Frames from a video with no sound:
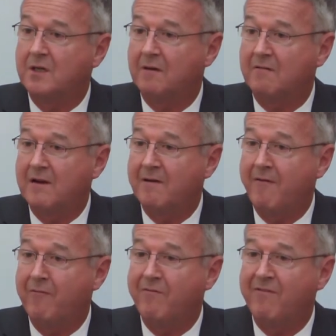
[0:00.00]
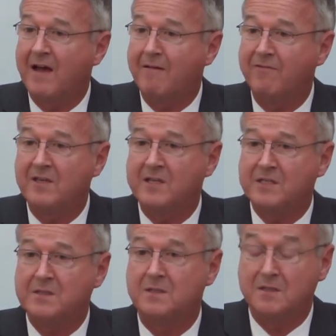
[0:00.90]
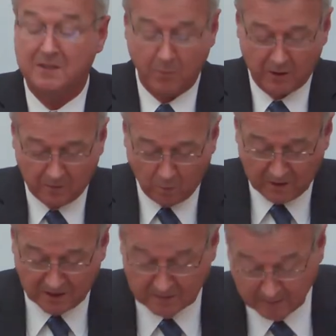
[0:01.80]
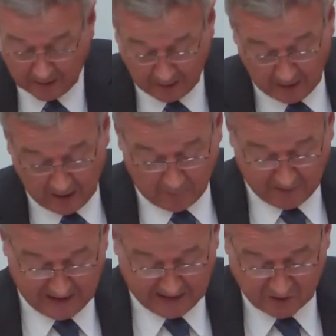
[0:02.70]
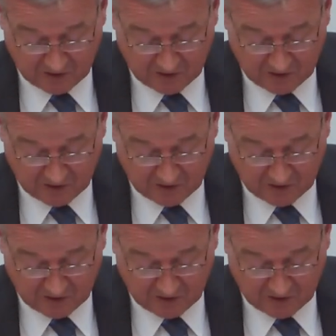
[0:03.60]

a career every 5 years in this modern world, a bit like